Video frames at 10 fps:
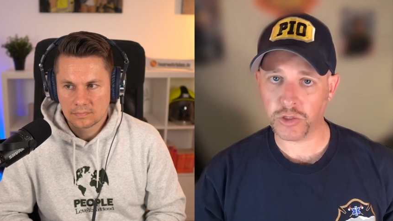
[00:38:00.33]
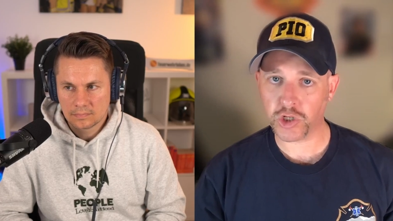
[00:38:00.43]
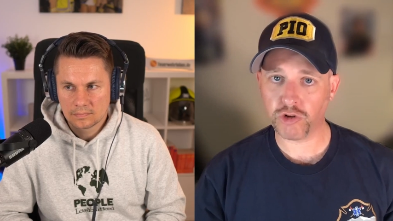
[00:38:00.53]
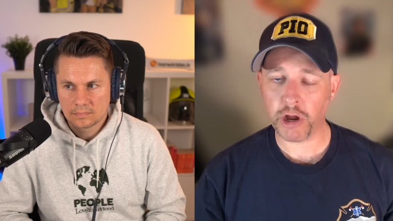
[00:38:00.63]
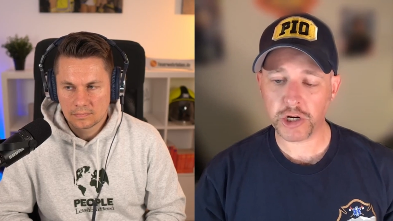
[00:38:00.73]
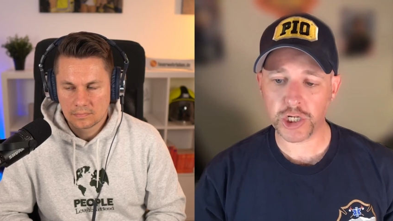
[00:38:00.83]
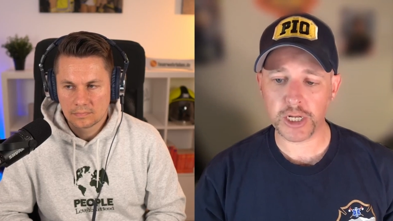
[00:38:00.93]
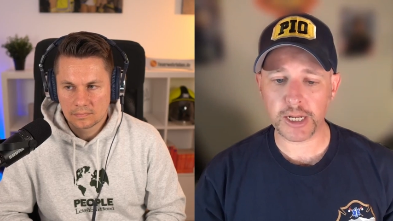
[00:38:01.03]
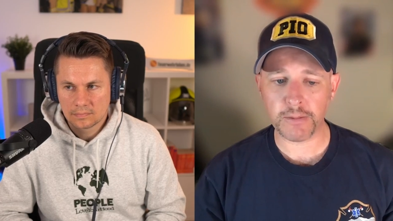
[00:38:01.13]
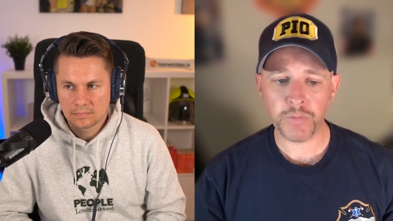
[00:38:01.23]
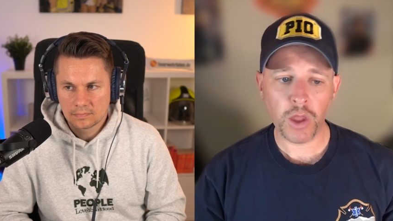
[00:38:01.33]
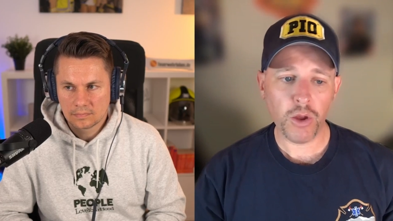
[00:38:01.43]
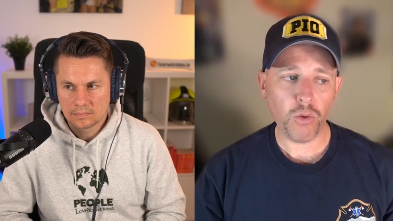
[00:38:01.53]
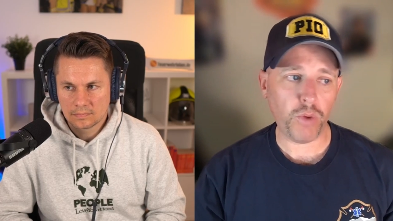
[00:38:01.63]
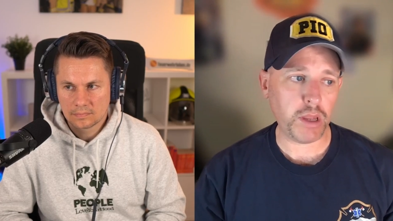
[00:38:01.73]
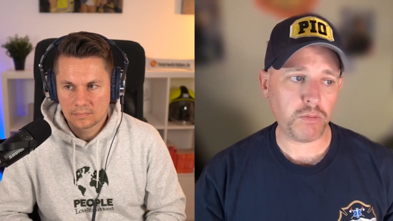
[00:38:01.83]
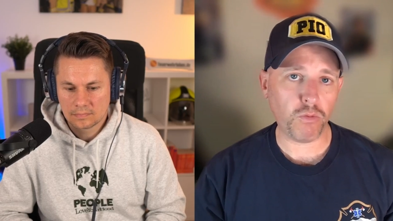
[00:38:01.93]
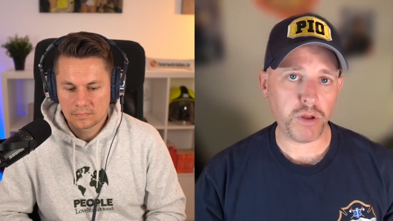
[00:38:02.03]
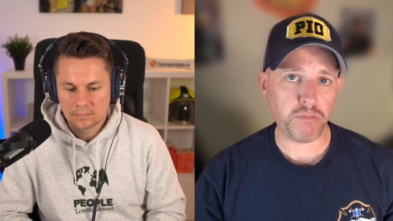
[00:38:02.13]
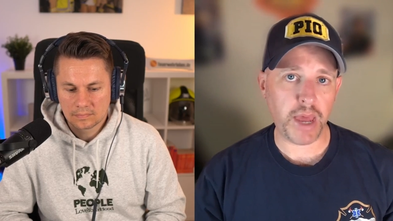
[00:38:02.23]
Speaker 1: construction we
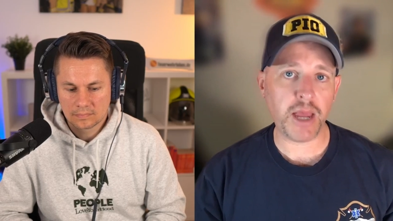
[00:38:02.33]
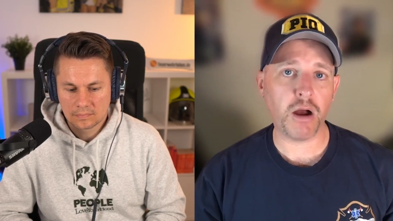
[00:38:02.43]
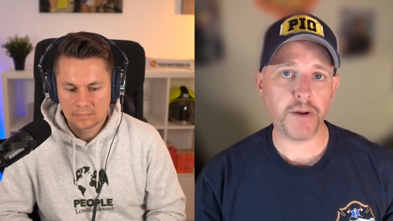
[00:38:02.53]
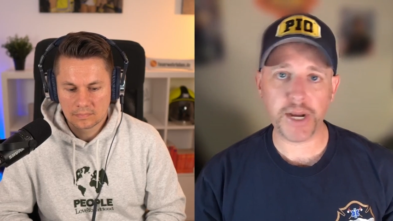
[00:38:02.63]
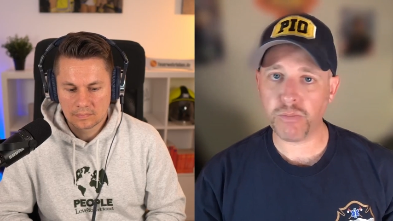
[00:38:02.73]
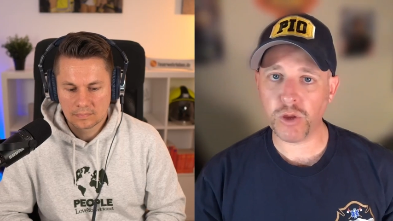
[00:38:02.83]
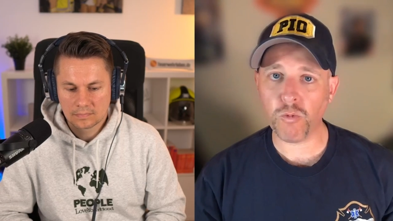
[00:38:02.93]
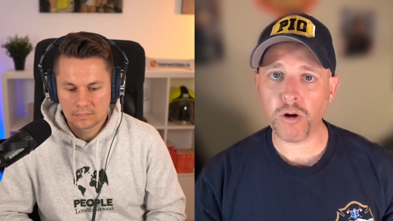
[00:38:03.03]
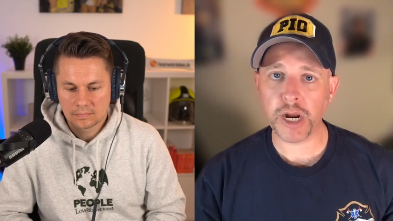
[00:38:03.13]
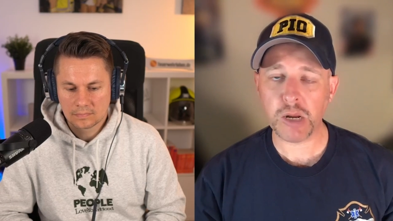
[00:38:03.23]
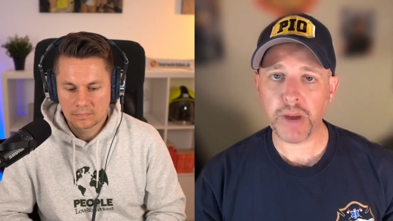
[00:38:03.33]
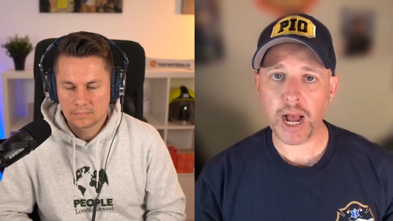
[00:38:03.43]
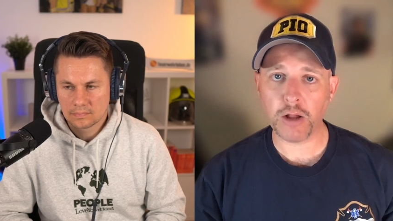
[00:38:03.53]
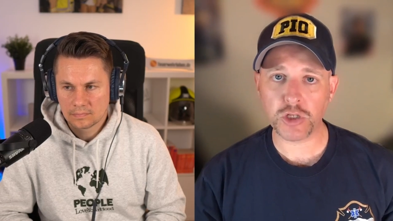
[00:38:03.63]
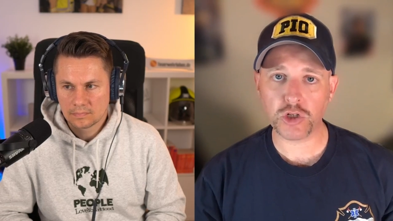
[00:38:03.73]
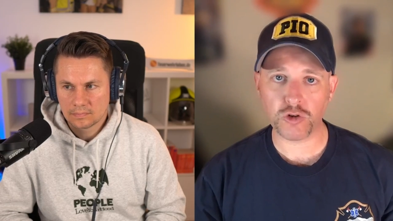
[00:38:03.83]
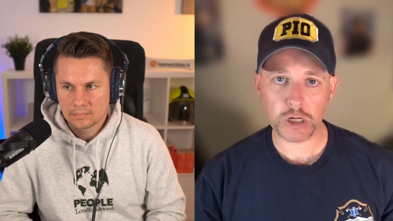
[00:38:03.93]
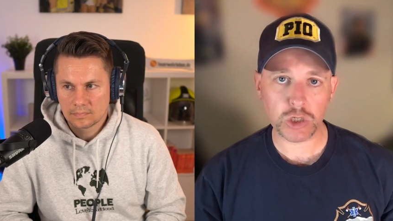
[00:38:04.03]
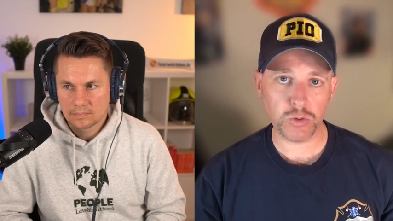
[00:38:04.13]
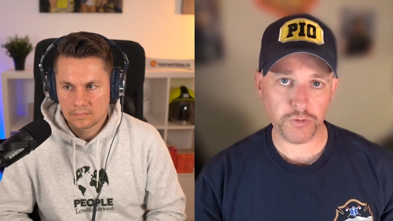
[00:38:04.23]
we may already be worried about
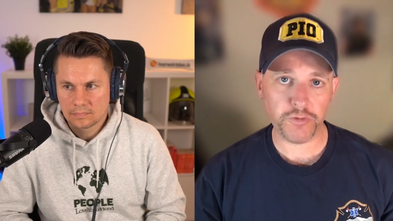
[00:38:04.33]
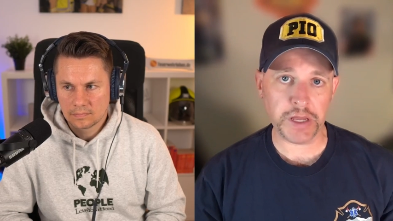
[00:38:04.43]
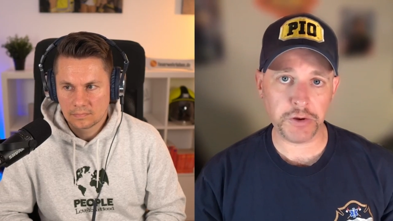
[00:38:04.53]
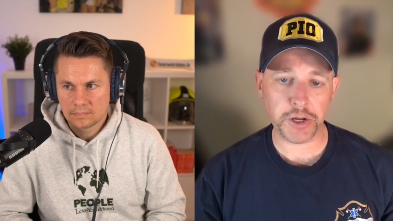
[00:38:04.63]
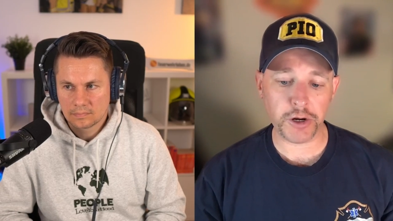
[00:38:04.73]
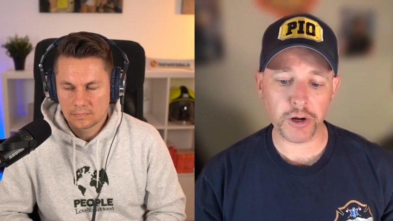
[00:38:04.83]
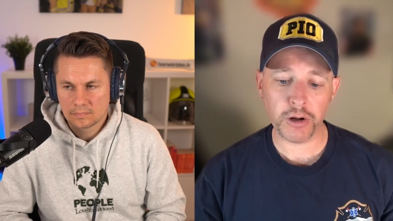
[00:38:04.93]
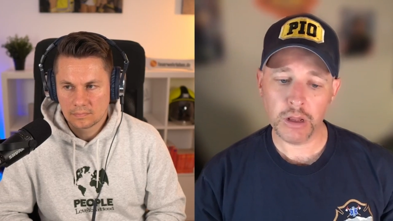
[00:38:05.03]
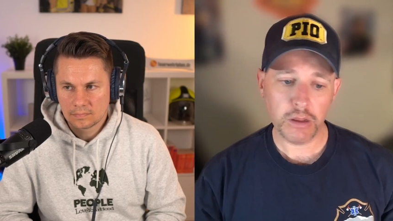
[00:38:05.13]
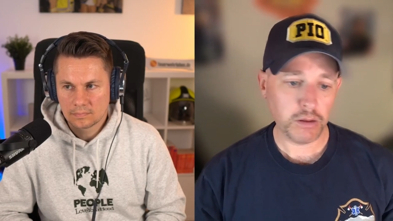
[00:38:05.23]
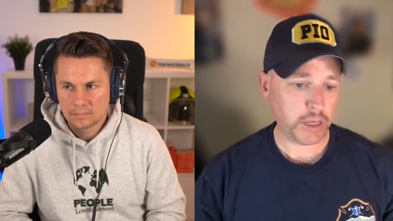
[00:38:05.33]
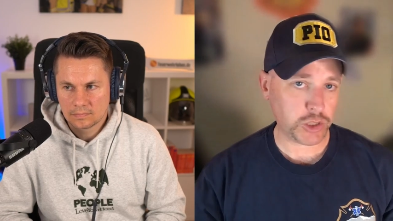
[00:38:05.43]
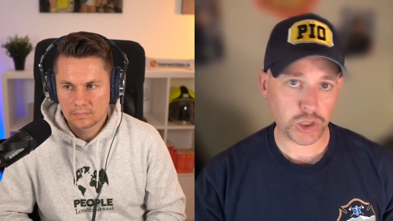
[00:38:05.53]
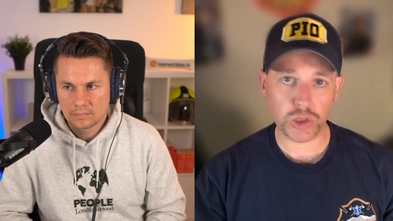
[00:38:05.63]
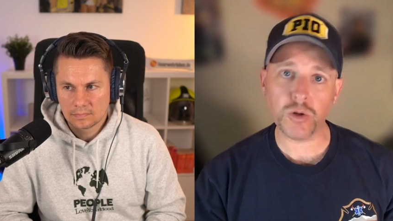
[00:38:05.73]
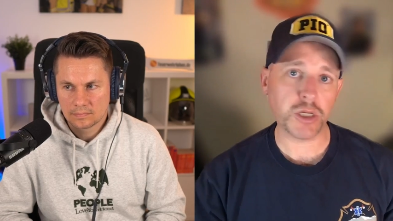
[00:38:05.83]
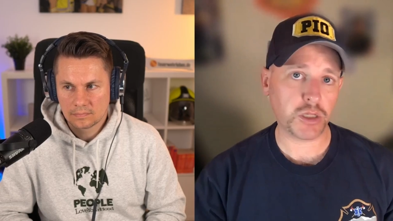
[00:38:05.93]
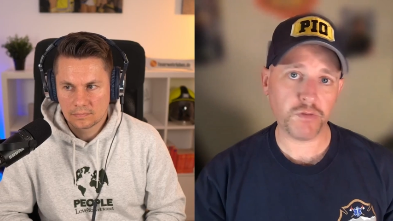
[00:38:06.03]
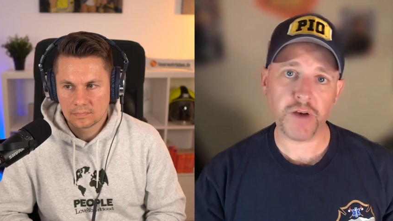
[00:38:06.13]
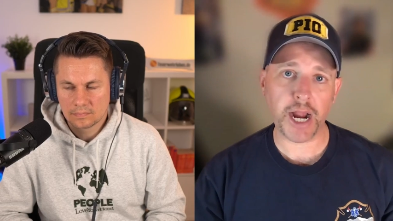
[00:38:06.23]
structural failure as soon
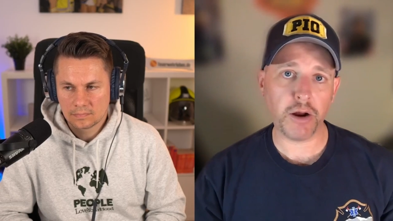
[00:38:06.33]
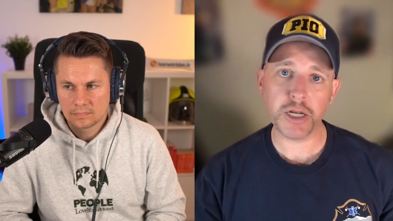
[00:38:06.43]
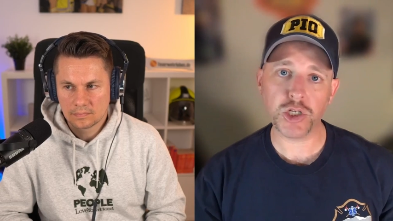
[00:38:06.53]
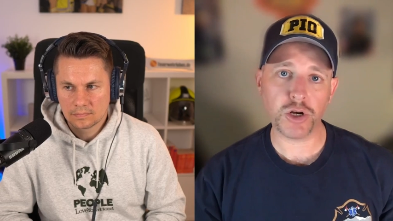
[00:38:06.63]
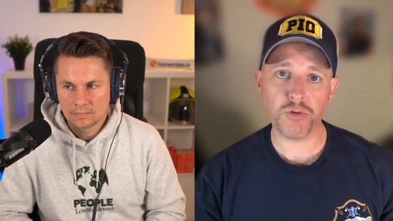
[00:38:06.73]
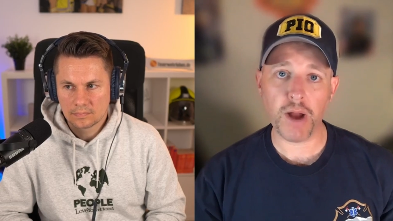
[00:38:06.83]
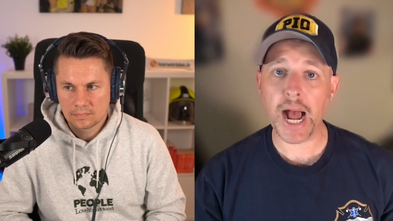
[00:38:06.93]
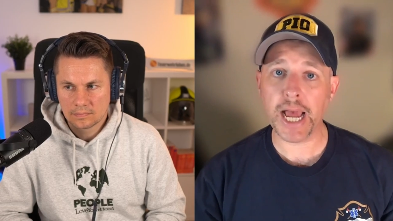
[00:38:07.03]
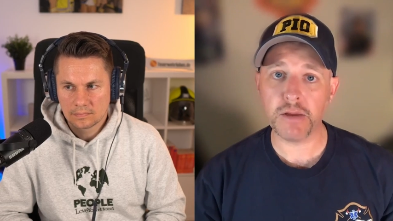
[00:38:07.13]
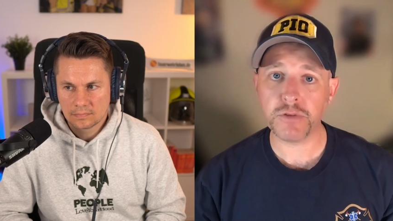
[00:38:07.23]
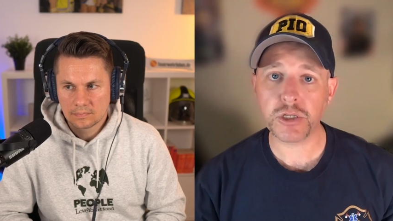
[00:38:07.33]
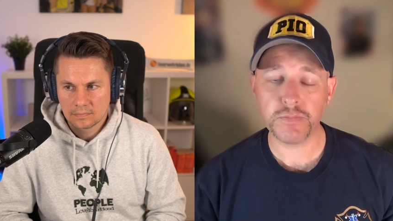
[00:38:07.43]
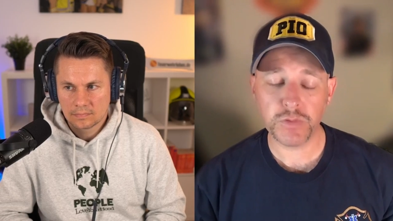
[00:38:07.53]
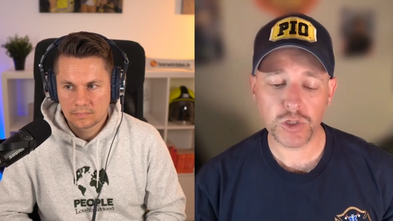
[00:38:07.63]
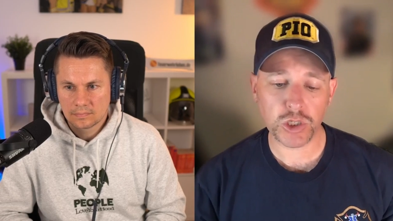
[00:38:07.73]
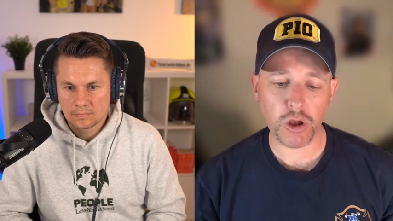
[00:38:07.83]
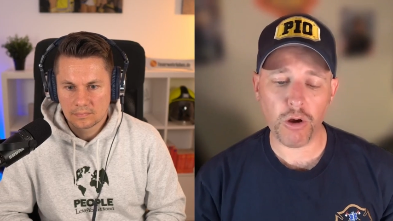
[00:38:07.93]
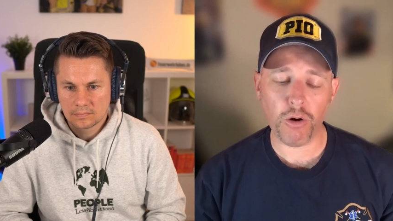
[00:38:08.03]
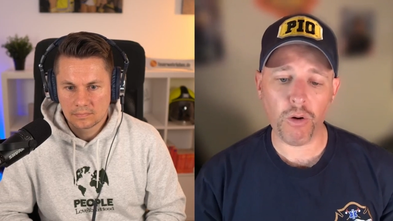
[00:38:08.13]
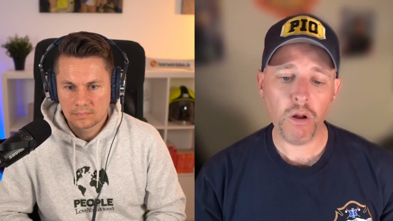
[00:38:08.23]
as the fire engine arrives
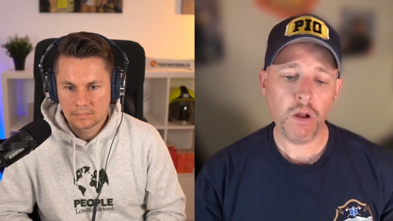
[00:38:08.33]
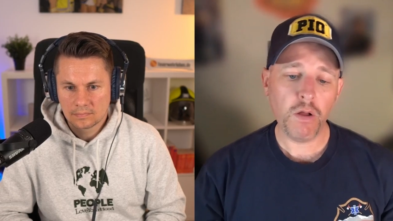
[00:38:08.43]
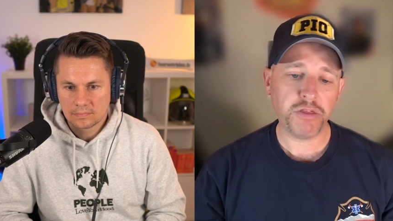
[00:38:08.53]
so